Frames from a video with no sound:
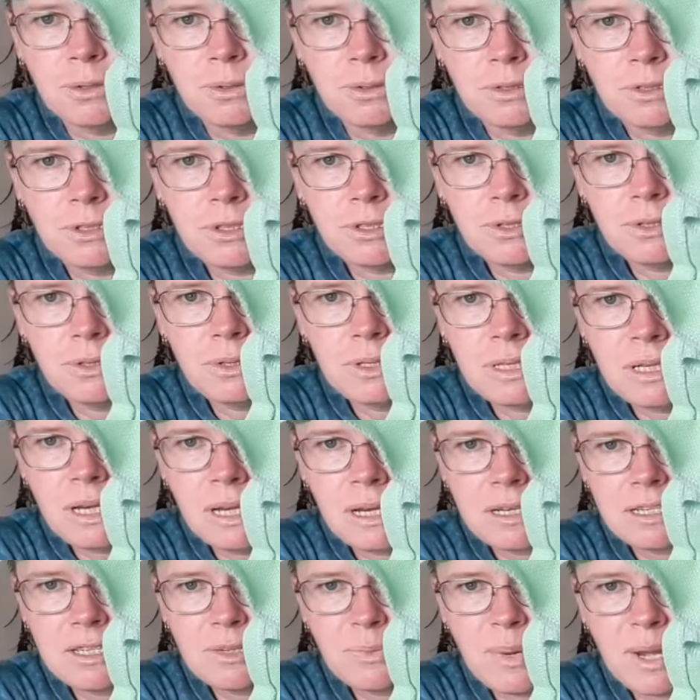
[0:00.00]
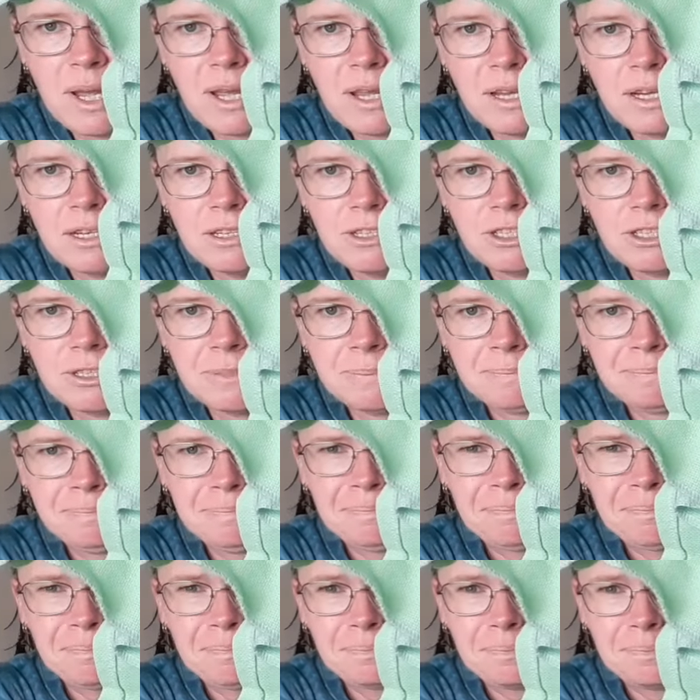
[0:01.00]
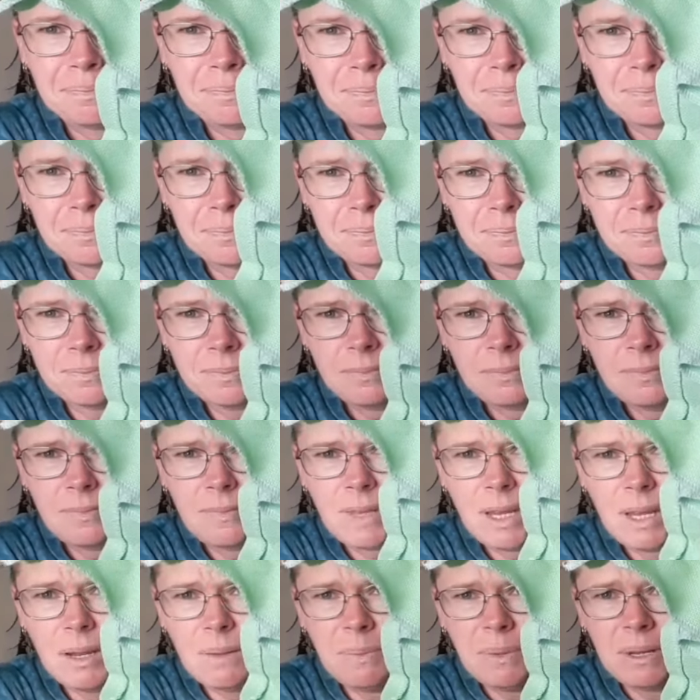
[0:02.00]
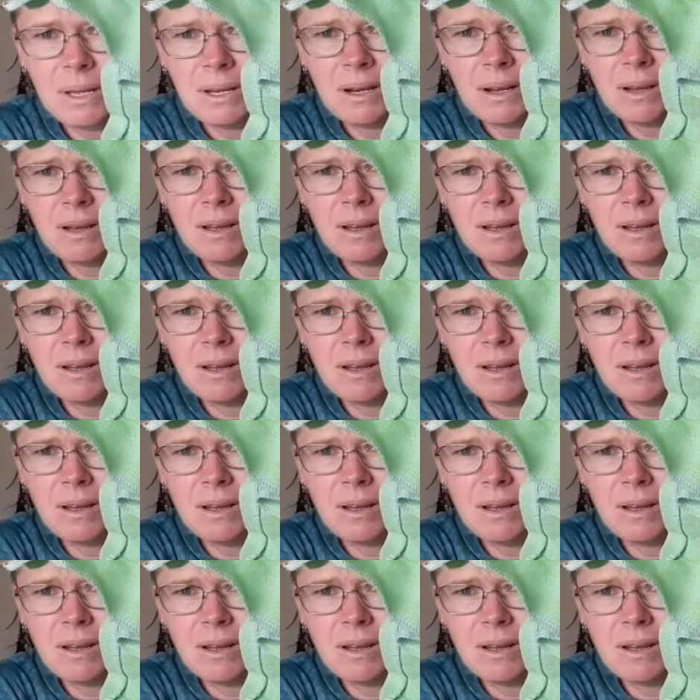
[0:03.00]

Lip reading: on to the next page. But